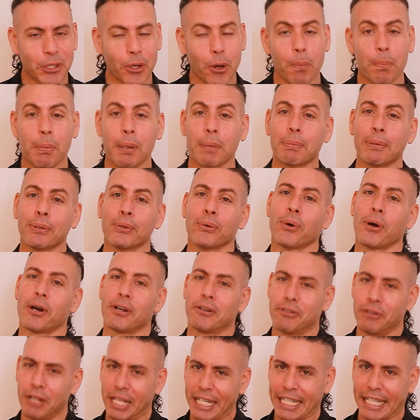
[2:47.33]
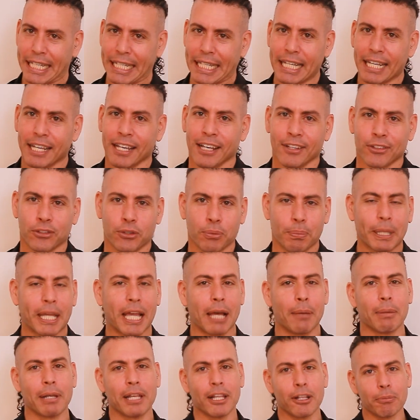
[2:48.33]
You know, people who are ready to
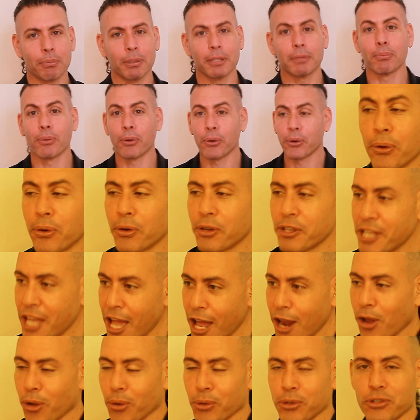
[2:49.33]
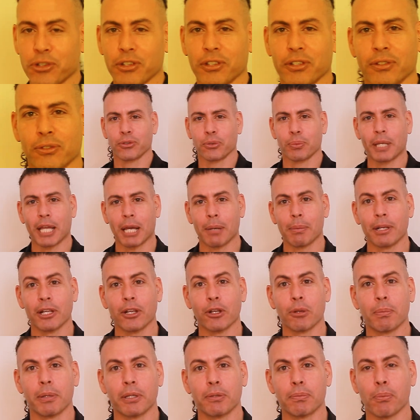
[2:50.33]
become a little bit more yellowish, to become a
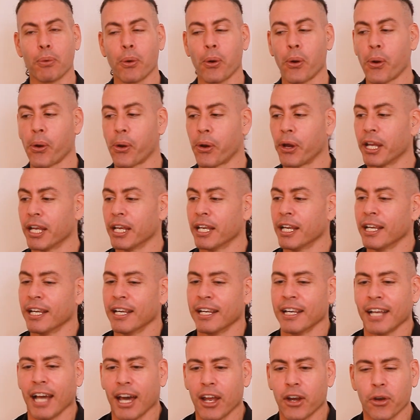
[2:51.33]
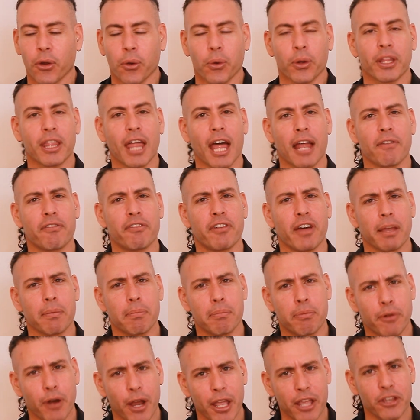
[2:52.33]
little bit more, I don't know, that
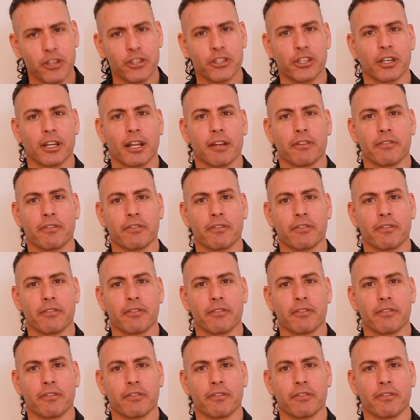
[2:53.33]
vibration